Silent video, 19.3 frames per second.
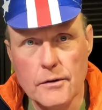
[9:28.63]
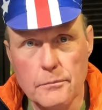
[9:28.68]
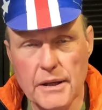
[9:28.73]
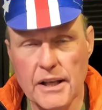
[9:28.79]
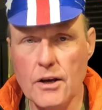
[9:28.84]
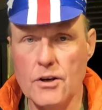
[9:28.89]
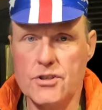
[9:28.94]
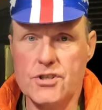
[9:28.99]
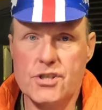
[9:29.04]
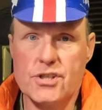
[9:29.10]

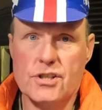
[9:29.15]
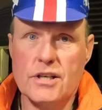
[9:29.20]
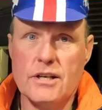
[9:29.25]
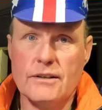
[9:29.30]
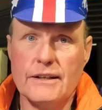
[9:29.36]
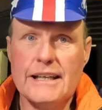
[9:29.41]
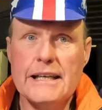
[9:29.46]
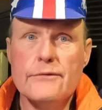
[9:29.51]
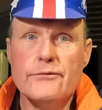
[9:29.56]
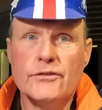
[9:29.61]
because you
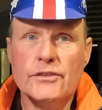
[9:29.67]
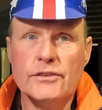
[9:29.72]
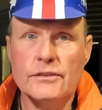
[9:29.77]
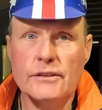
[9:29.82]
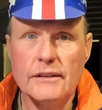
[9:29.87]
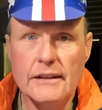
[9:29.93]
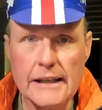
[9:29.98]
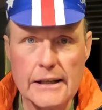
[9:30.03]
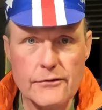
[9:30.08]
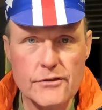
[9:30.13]
know,
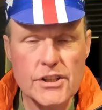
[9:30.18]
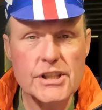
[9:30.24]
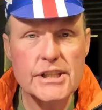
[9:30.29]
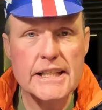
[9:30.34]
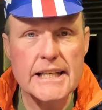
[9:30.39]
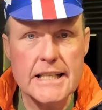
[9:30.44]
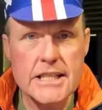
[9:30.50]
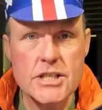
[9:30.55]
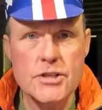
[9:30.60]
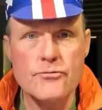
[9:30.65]
even a
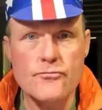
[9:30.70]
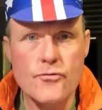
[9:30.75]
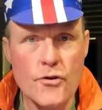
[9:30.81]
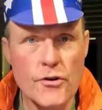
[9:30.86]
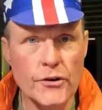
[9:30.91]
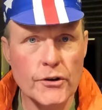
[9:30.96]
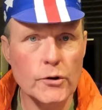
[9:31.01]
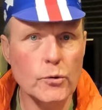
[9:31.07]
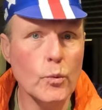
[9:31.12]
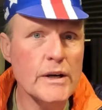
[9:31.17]
decent
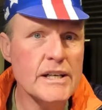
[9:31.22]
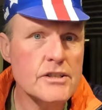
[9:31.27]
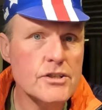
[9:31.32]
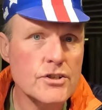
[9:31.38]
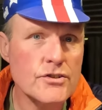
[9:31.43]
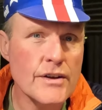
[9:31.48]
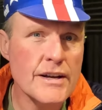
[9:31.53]
runner at winter,